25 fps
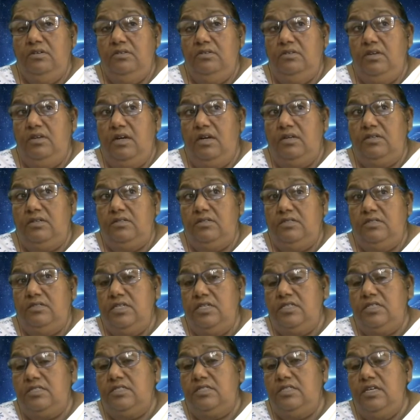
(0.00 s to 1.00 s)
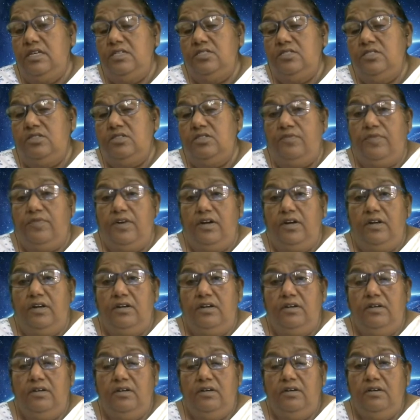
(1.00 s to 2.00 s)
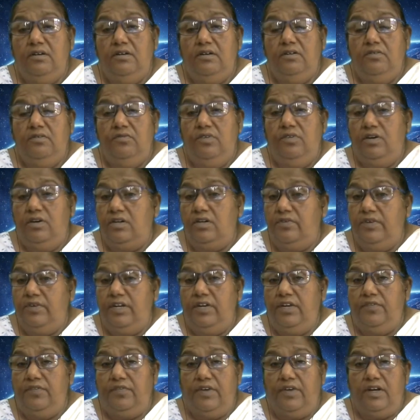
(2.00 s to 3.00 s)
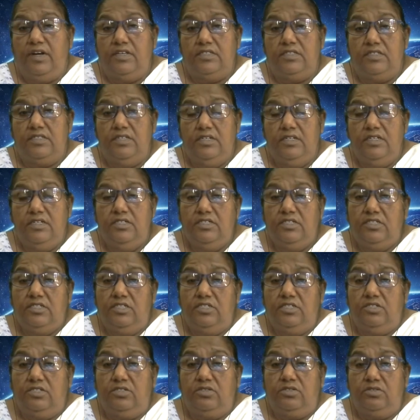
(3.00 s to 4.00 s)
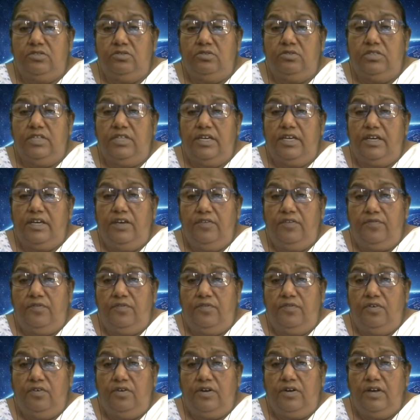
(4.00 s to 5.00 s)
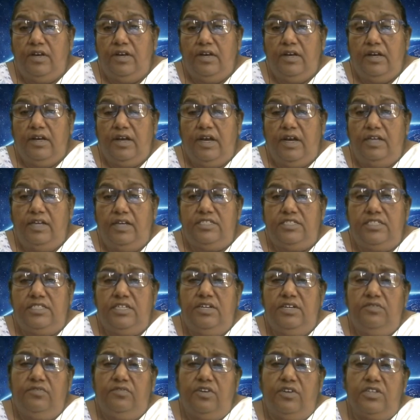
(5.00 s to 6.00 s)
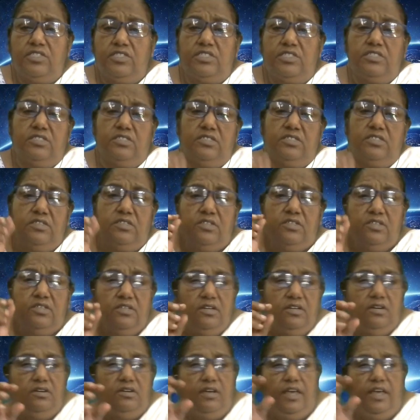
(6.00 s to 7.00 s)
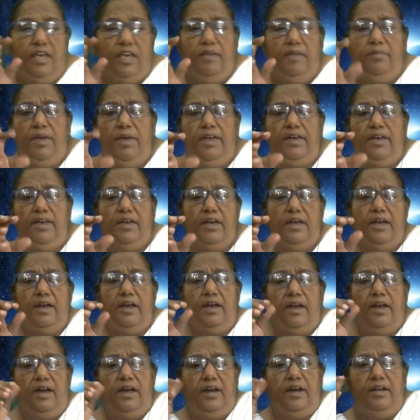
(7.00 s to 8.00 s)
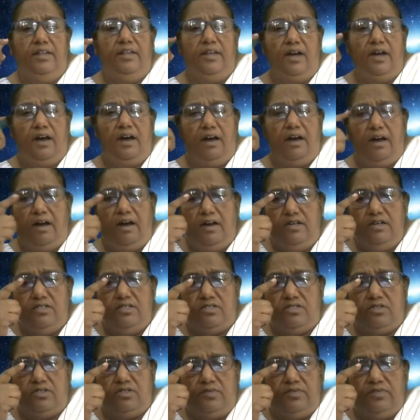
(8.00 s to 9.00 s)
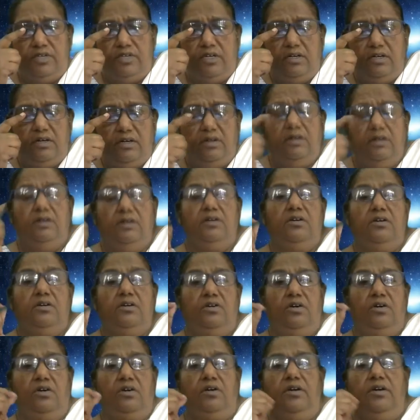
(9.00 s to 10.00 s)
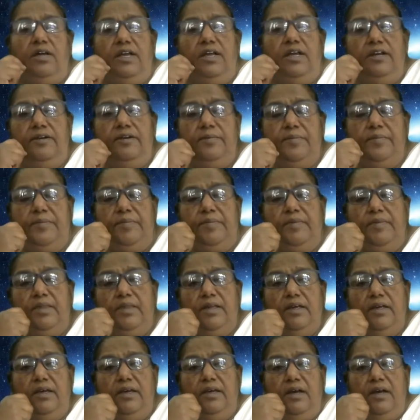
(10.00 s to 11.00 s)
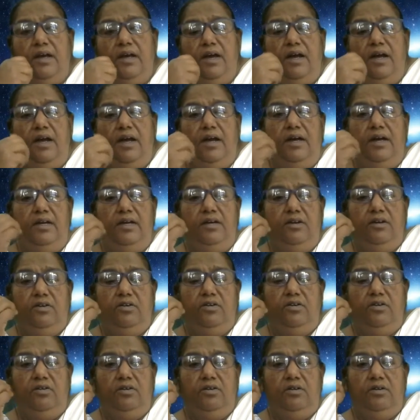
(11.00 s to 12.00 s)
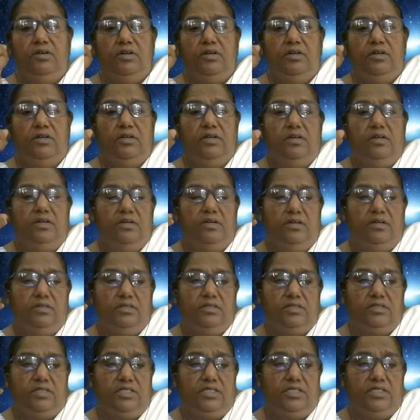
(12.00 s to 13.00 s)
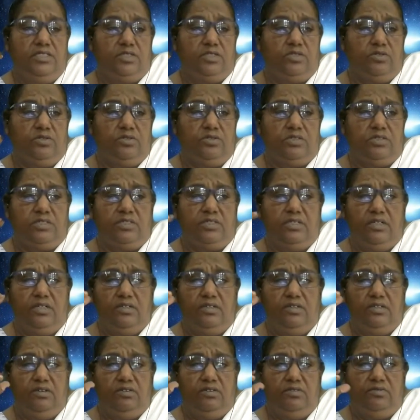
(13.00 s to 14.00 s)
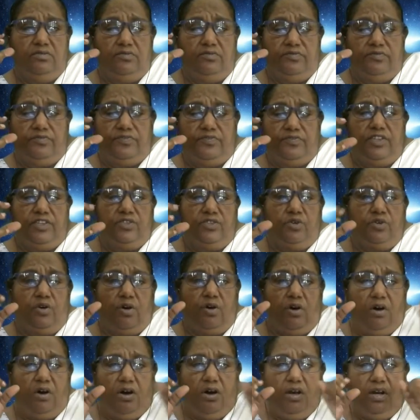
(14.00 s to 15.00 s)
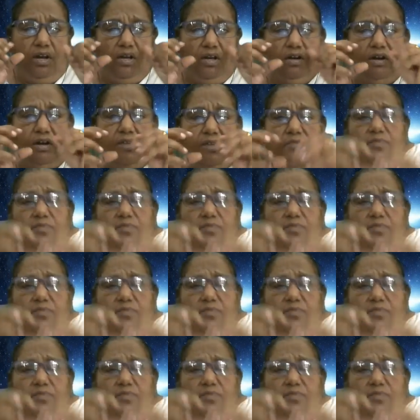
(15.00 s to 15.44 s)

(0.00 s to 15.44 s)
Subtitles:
that sixth sense of her worked very fast. She took the hay fork and she was aiming at the eyes of the crocodile. And, she took, with all her